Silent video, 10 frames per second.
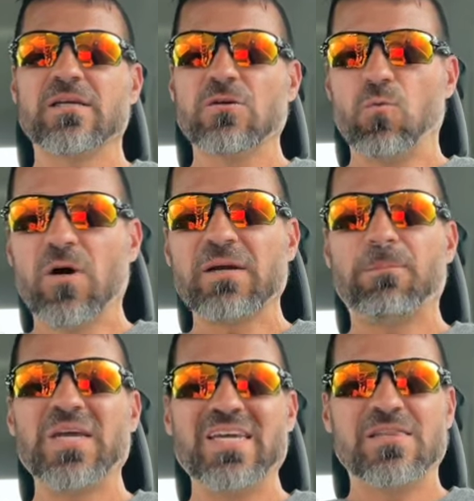you want to
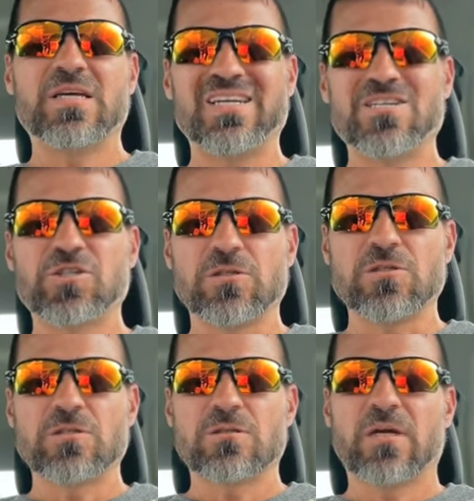be in the
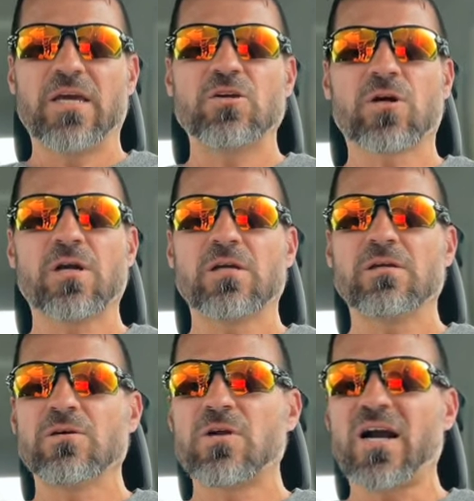conditions okay you're gonna
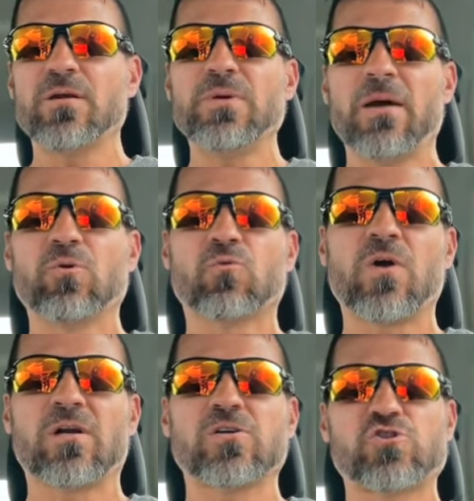you're not gonna be able to
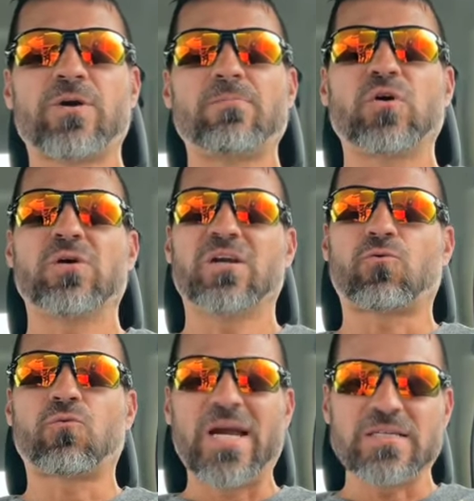run on a treadmill in a
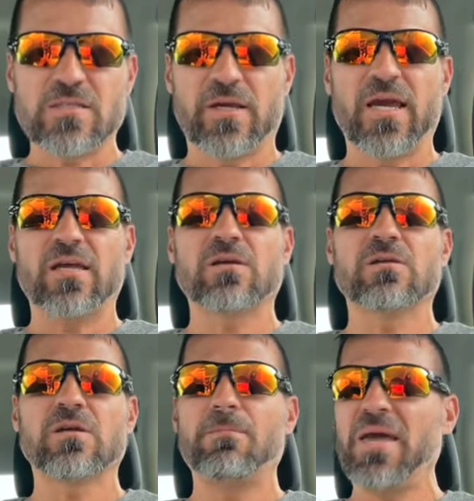race okay
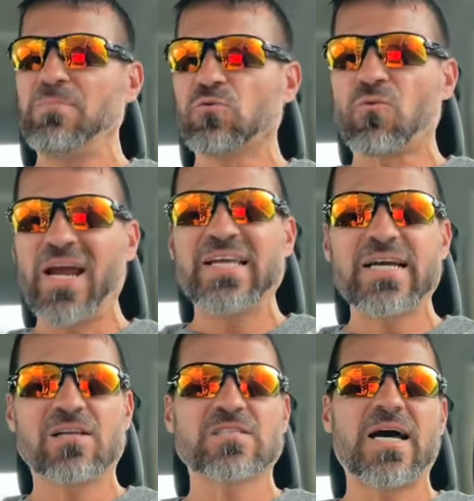it may be raining
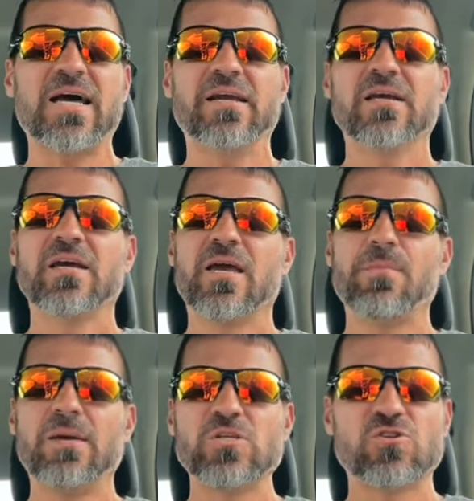outside it
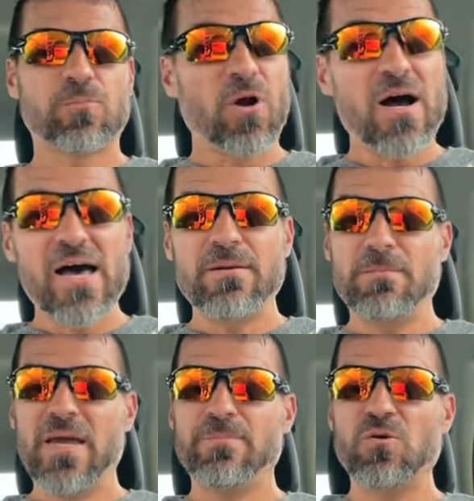may be super hot it
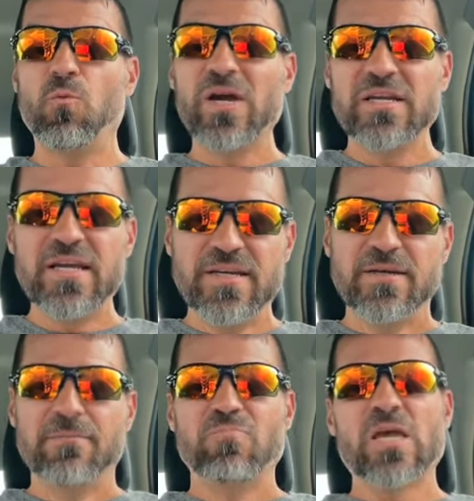may be windy
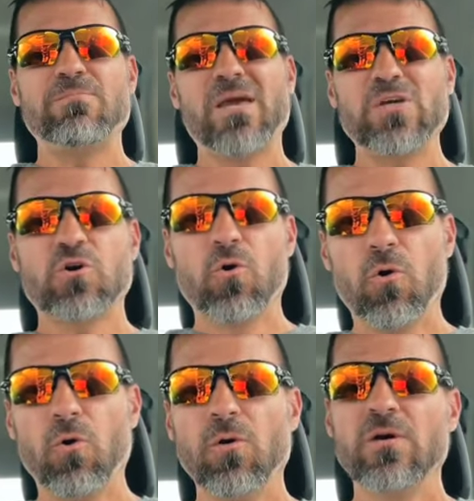it may be
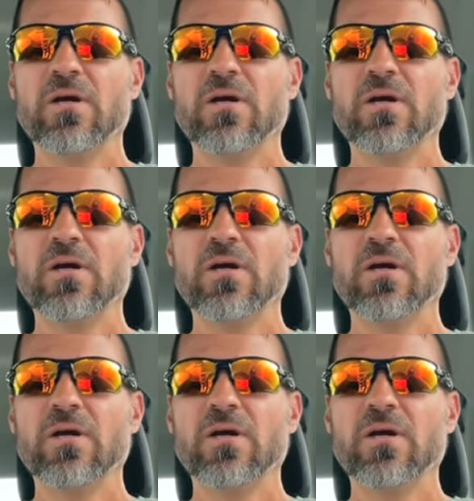cool